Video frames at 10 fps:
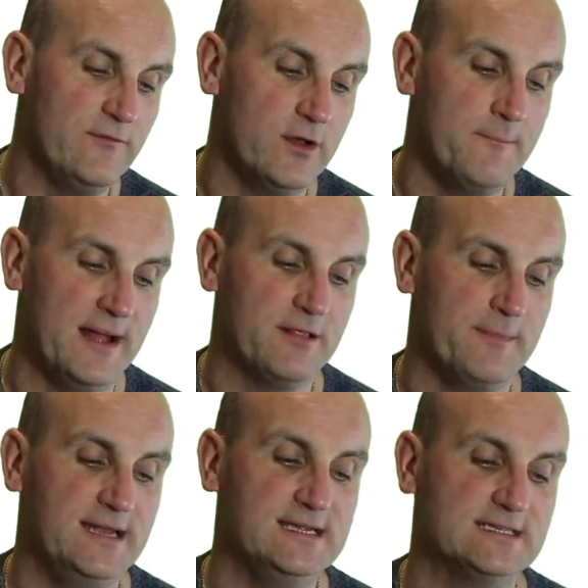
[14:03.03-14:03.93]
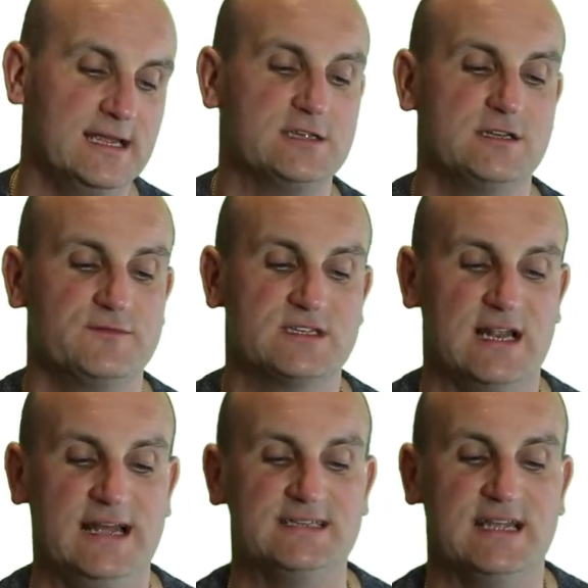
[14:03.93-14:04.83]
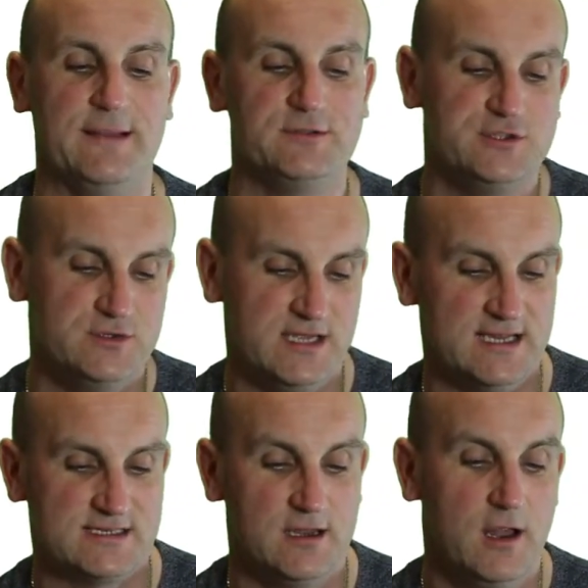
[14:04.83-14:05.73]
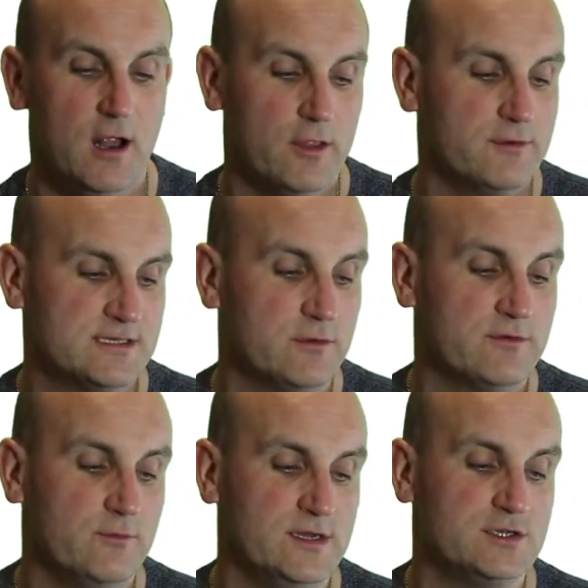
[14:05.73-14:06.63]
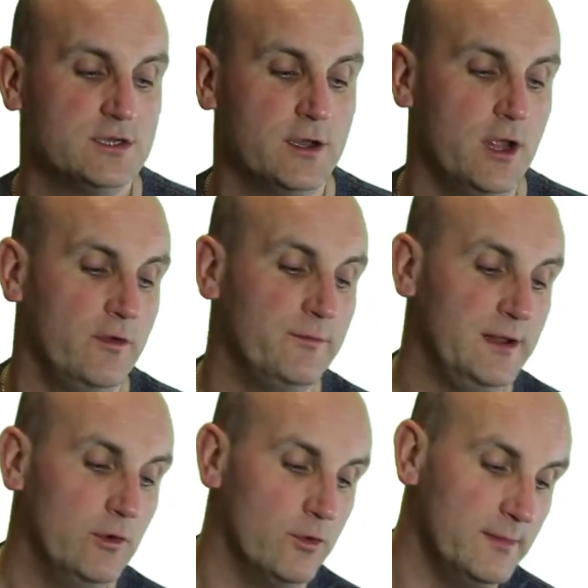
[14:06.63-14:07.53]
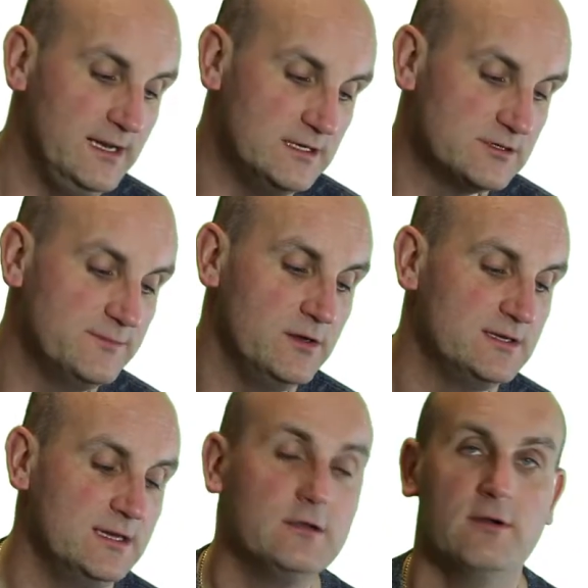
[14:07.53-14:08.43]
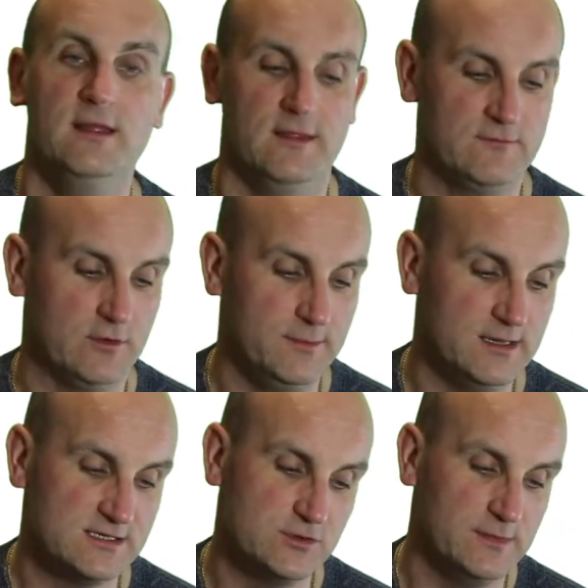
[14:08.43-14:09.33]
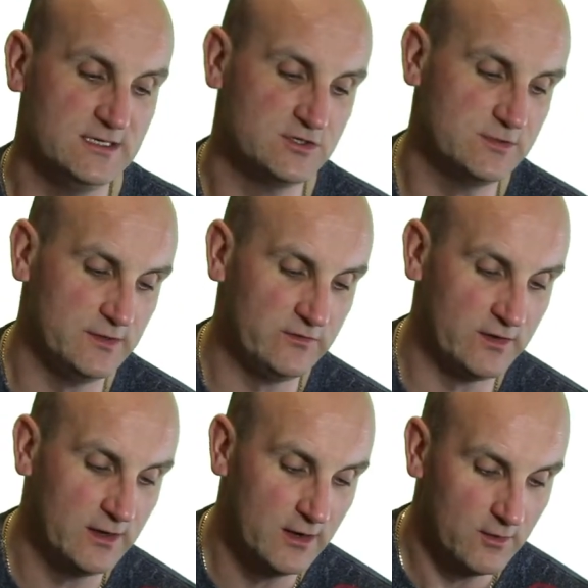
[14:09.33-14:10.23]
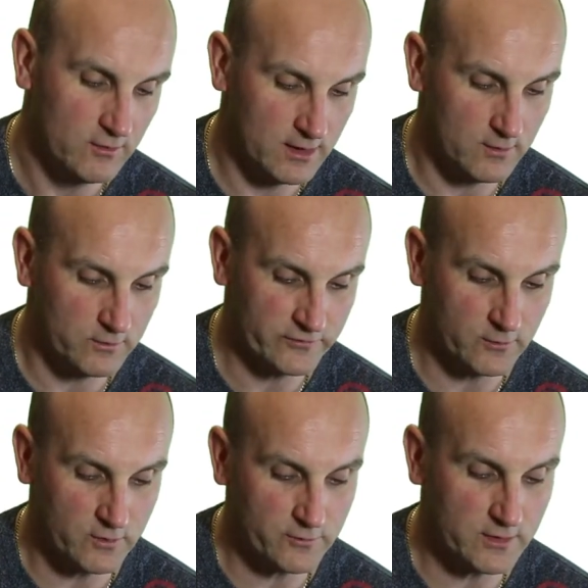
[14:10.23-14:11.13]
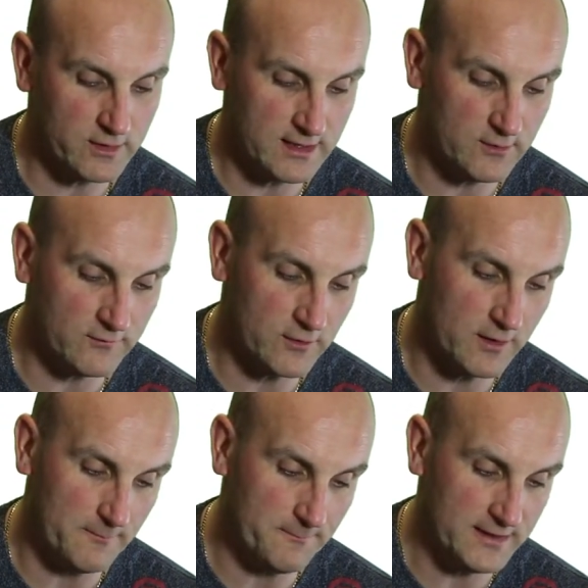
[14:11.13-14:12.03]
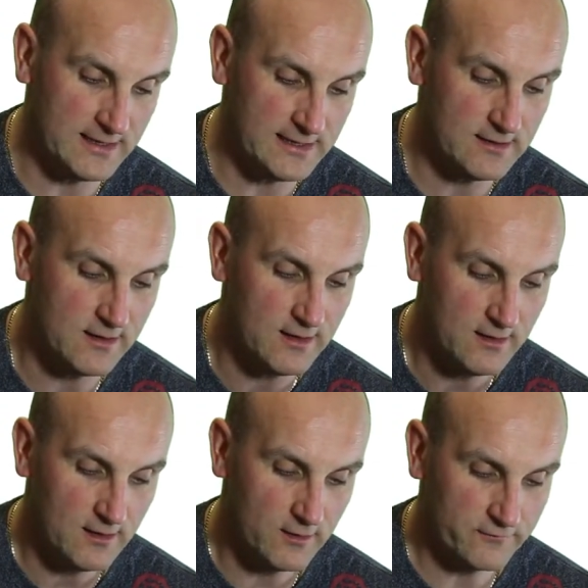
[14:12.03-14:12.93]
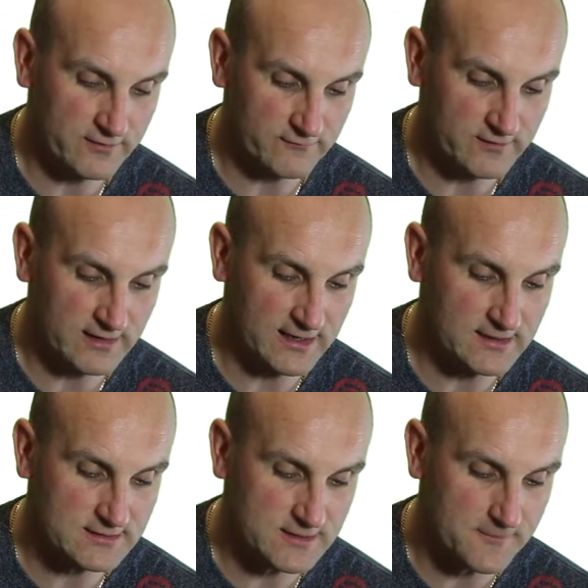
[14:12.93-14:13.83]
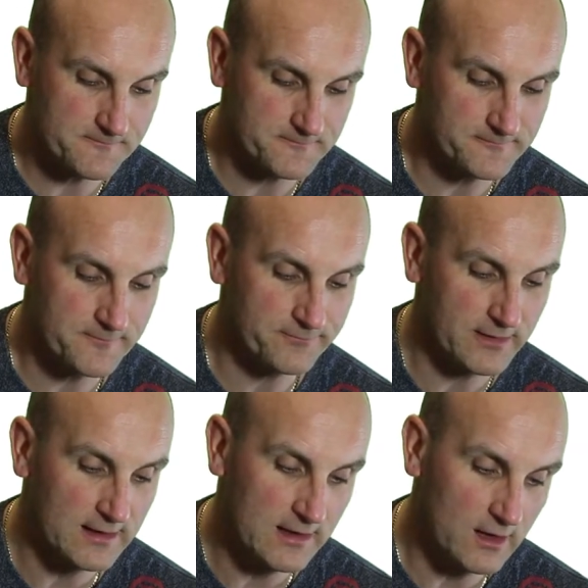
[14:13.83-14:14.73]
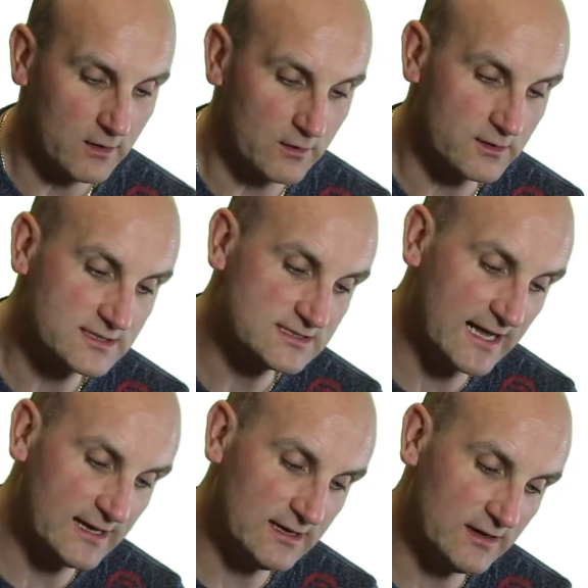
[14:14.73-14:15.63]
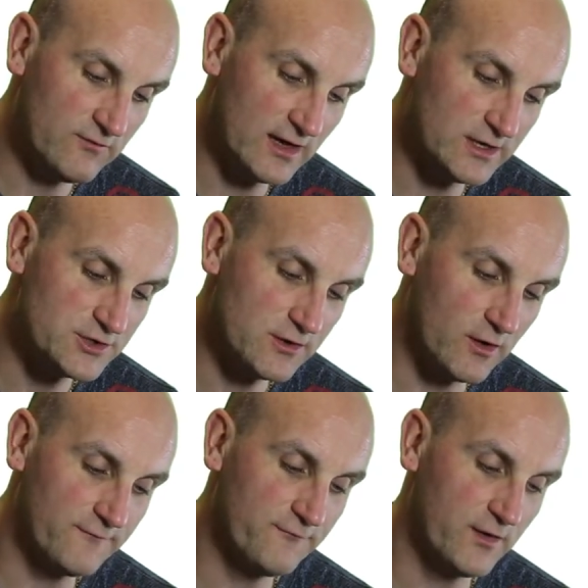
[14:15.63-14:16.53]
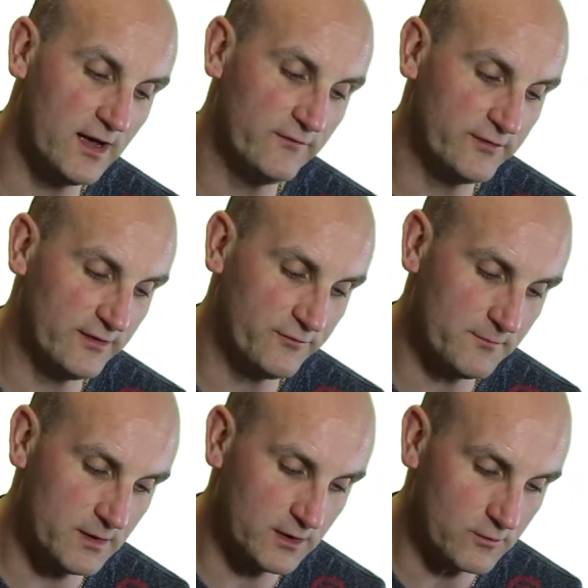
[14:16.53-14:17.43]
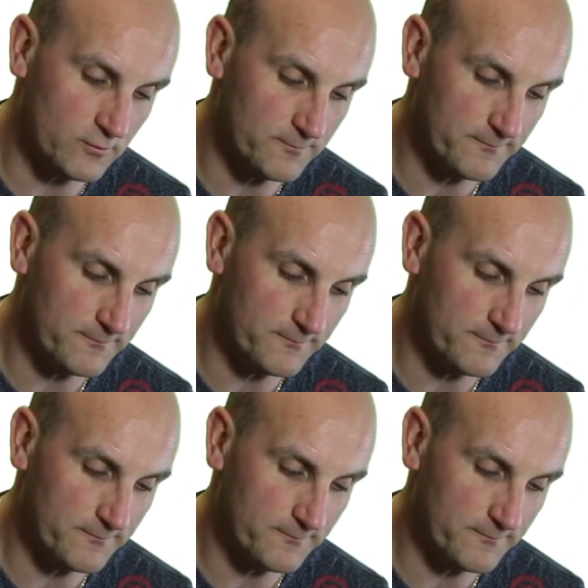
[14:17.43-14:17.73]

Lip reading: on a mathematics section of a scholastic aptitude test, the results of which are known to be normally distributed. Great, they've told me that it's normally distributed. Right, so what have we got here? We've got a mean of 78, and we've got a standard deviation of 5. So that's for Michael.